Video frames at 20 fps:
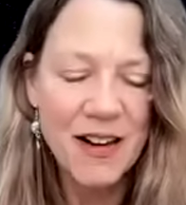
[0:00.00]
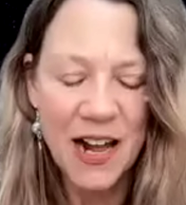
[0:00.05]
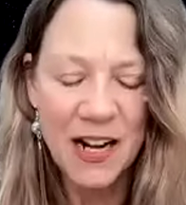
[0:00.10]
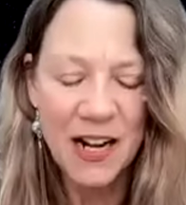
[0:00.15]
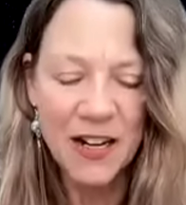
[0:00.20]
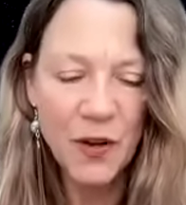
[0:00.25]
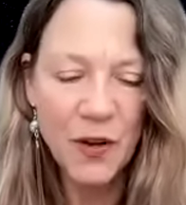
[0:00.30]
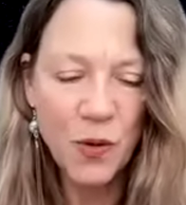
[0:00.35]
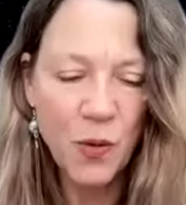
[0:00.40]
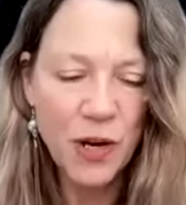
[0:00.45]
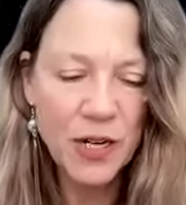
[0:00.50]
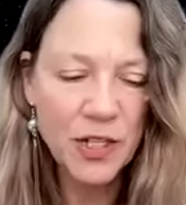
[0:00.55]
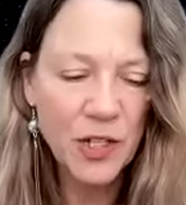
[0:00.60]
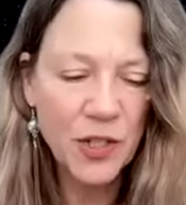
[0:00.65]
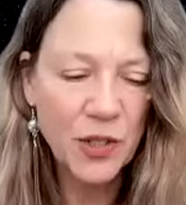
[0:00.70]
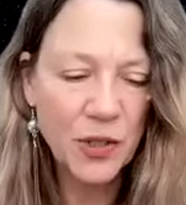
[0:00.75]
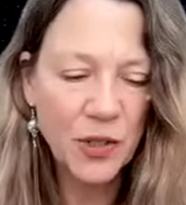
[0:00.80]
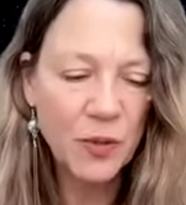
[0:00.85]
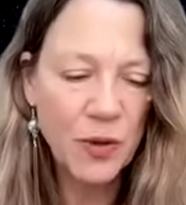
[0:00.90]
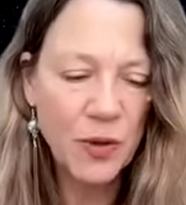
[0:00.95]
And if you want
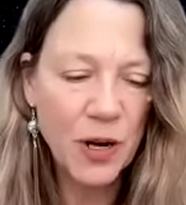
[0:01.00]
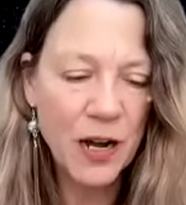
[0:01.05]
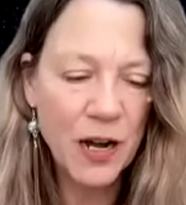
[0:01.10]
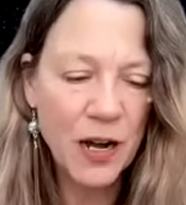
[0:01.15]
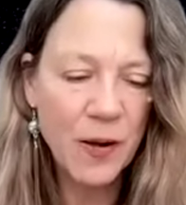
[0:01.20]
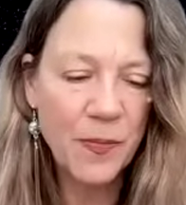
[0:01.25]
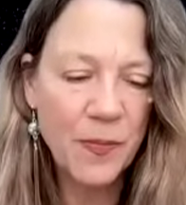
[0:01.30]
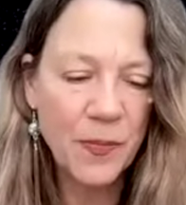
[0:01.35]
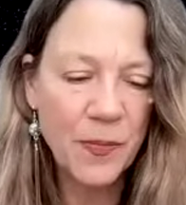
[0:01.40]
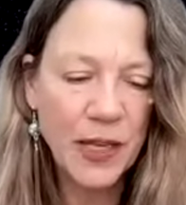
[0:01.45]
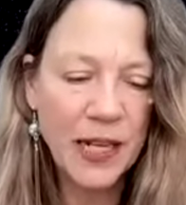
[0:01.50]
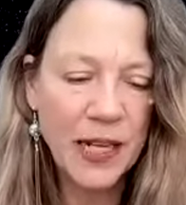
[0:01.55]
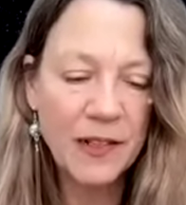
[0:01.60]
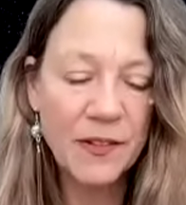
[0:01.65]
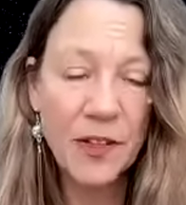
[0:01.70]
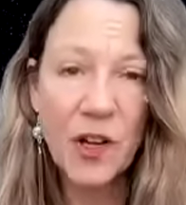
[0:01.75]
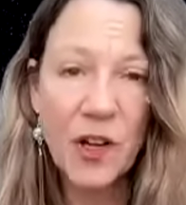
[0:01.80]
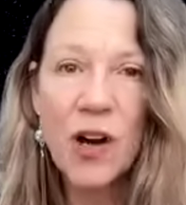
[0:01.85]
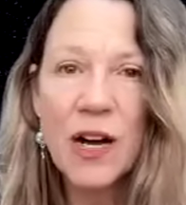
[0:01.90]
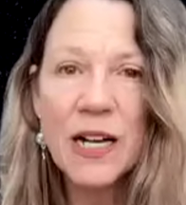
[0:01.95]
to um, get
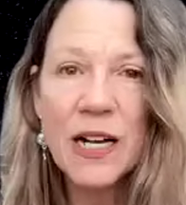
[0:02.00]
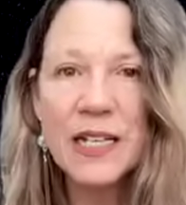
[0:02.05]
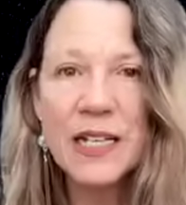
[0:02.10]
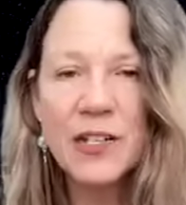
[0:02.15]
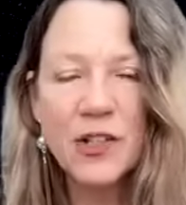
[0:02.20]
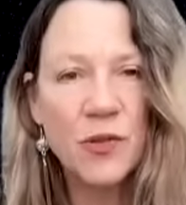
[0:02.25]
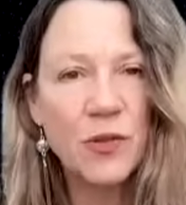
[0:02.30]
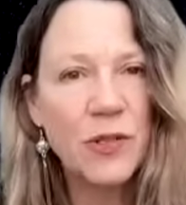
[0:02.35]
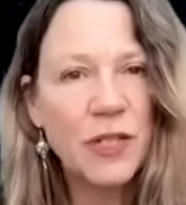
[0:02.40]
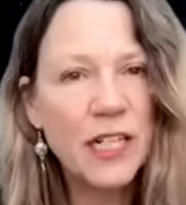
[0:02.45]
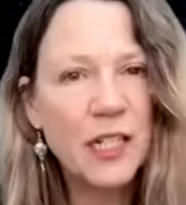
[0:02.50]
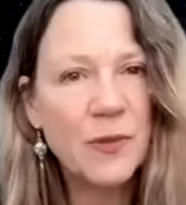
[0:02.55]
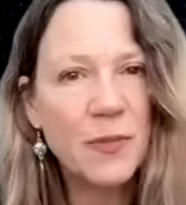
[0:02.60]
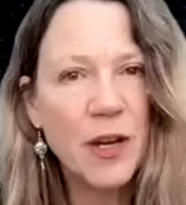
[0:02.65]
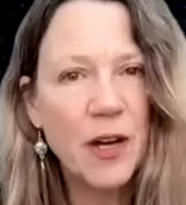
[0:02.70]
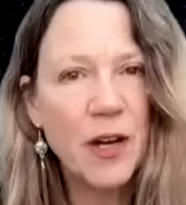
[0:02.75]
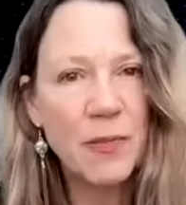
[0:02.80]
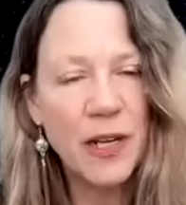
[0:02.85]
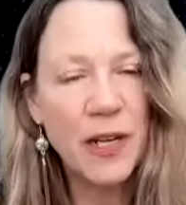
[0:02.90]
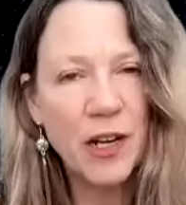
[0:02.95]
in the contest, you need to
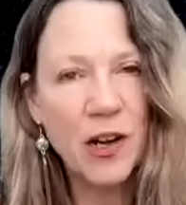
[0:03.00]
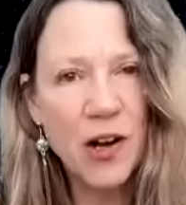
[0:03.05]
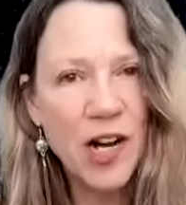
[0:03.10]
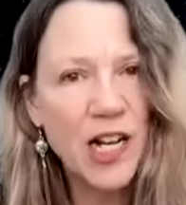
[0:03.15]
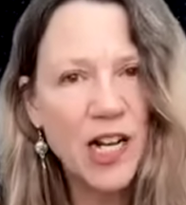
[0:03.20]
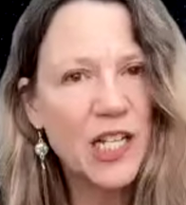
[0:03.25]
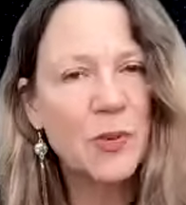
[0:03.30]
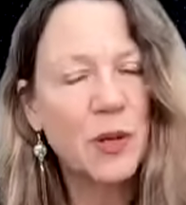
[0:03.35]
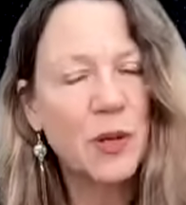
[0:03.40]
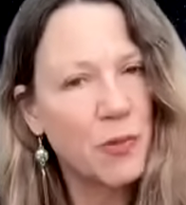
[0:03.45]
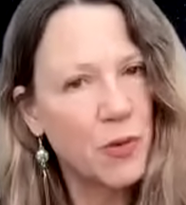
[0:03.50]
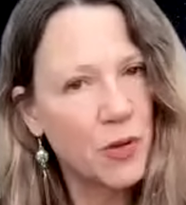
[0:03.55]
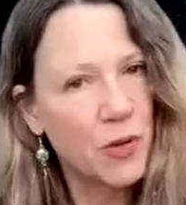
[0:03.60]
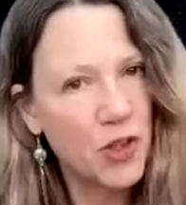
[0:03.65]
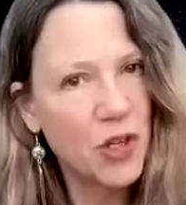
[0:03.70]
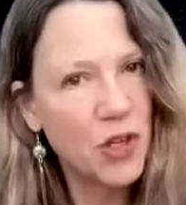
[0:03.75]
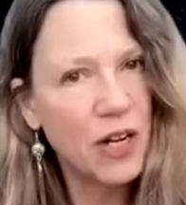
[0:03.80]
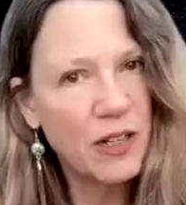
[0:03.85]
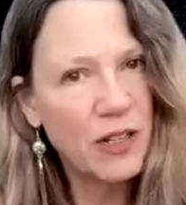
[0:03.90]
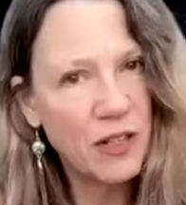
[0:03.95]
be on my Cosmic
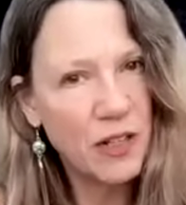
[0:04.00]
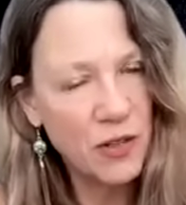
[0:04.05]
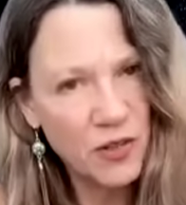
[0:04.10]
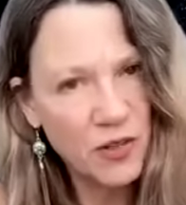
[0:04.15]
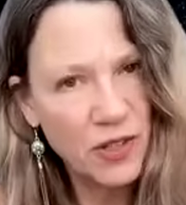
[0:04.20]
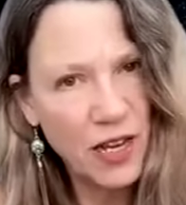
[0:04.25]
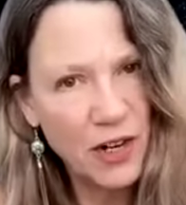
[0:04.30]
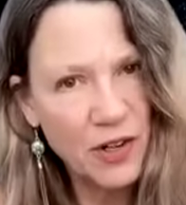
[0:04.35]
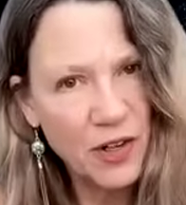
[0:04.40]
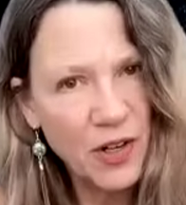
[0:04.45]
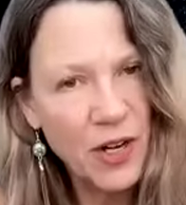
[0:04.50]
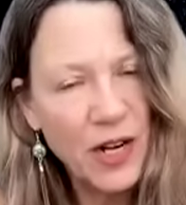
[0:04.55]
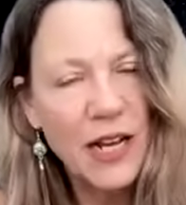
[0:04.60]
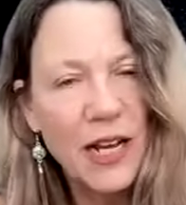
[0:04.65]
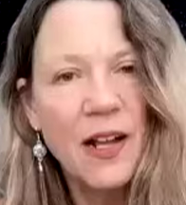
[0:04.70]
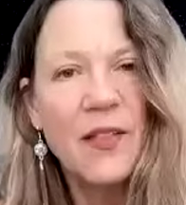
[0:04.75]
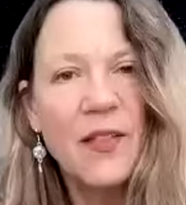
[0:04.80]
Moonshine newsletter.